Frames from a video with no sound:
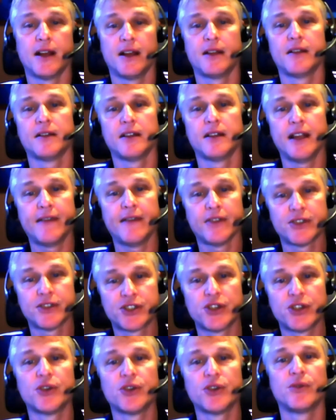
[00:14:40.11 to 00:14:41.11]
level
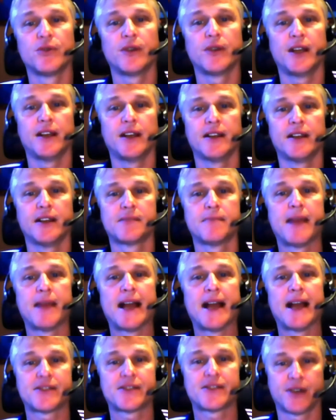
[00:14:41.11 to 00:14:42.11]
2 is
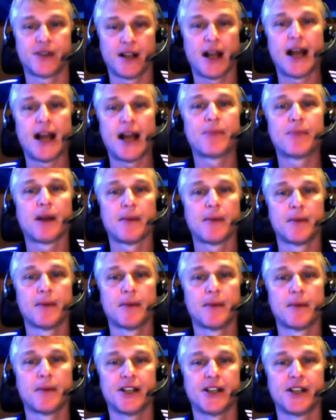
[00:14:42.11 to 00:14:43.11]
mastering high
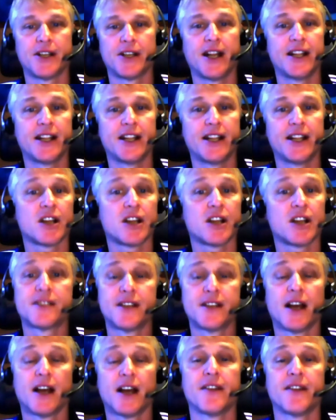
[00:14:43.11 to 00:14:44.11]
probability trading. Todd's
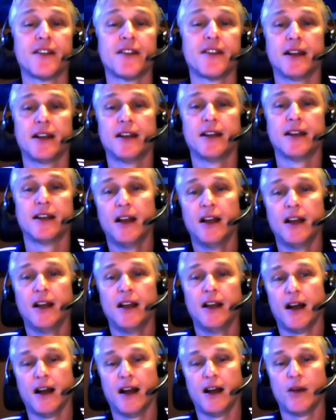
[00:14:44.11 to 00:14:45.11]
done that.
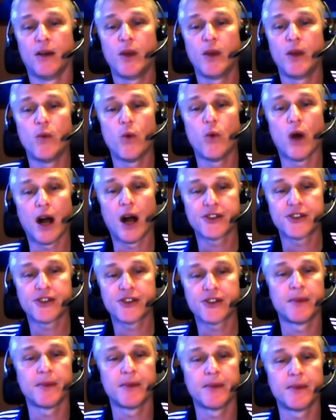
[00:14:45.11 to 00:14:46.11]
We
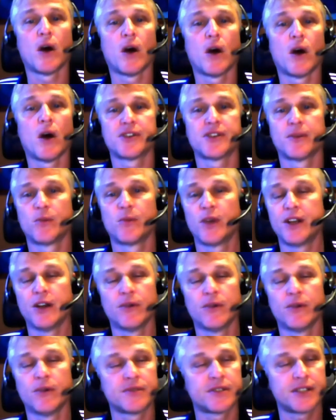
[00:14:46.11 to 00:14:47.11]
watch him and watch him. We
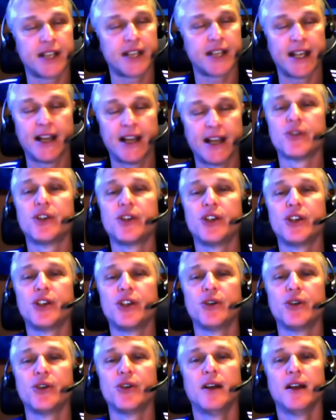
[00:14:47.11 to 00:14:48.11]
don't tell
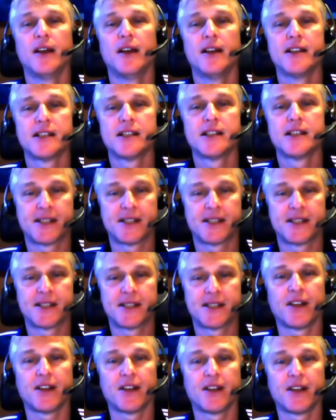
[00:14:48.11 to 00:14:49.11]
you
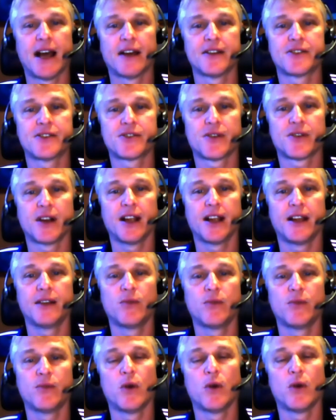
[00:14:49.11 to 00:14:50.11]
specifically how to
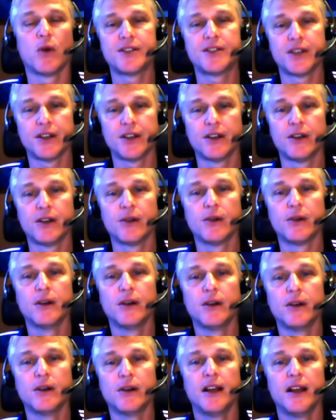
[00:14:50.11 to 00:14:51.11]
trade. What we do
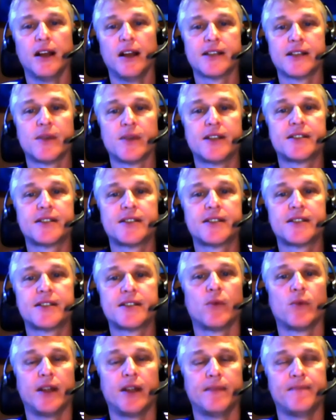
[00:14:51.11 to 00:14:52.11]
is we
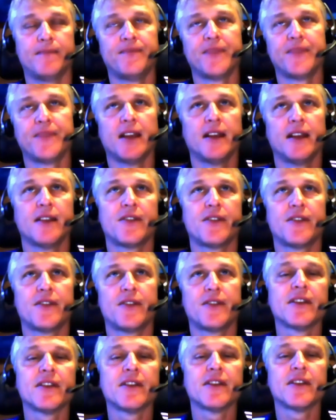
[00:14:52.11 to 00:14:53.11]
think
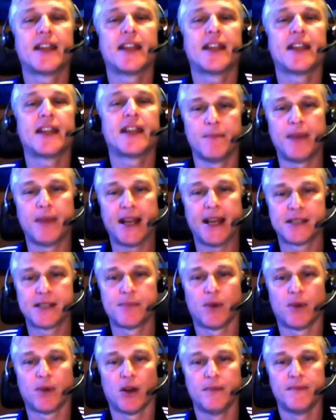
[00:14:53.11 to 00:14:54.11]
of it like hitting a
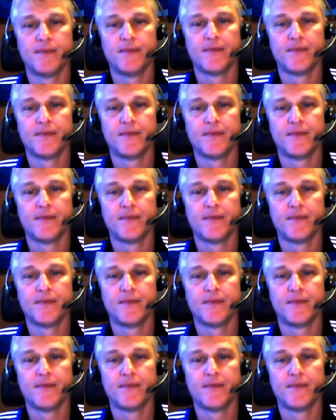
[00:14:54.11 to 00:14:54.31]
baseball.